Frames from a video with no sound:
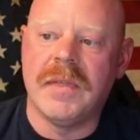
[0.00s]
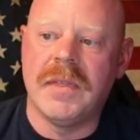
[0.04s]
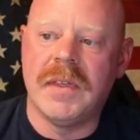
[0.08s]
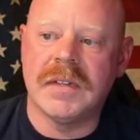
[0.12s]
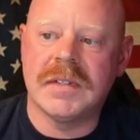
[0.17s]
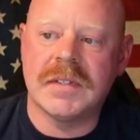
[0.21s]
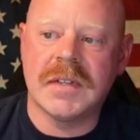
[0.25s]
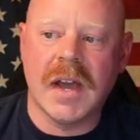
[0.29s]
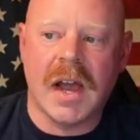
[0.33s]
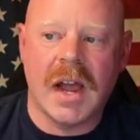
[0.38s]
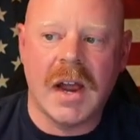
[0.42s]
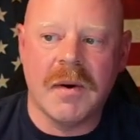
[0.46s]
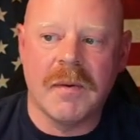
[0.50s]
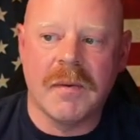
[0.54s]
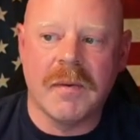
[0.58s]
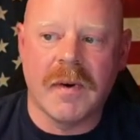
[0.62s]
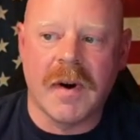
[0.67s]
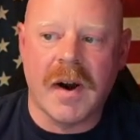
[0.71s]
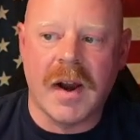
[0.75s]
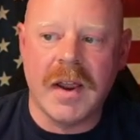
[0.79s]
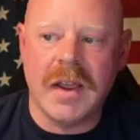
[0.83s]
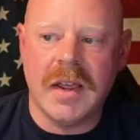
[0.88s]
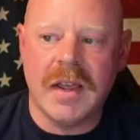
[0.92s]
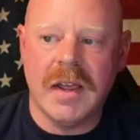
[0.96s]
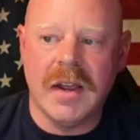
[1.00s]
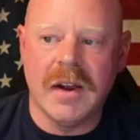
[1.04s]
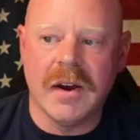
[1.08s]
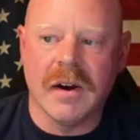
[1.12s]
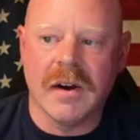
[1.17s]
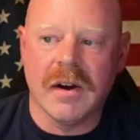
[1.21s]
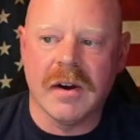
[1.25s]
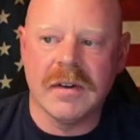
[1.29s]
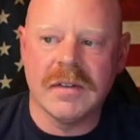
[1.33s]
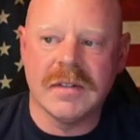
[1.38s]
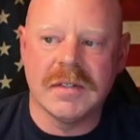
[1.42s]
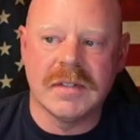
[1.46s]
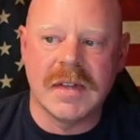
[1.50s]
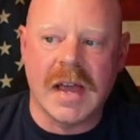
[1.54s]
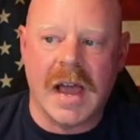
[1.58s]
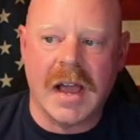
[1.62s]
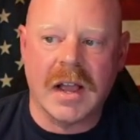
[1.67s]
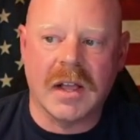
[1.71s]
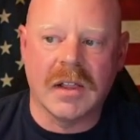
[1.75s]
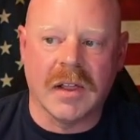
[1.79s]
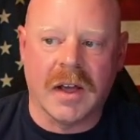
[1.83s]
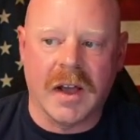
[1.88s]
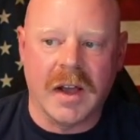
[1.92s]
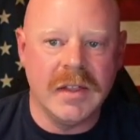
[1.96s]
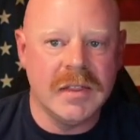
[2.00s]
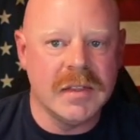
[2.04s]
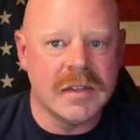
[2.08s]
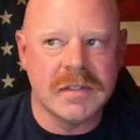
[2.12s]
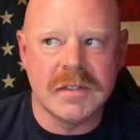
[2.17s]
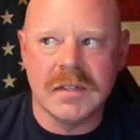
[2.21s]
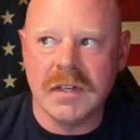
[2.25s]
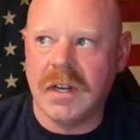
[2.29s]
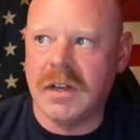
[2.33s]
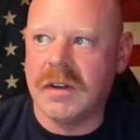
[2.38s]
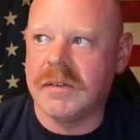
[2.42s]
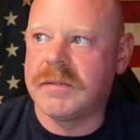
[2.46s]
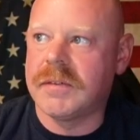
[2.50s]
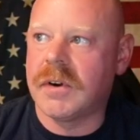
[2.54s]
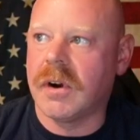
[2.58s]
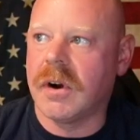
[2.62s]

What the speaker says: this guy right here, Zach Klein, the city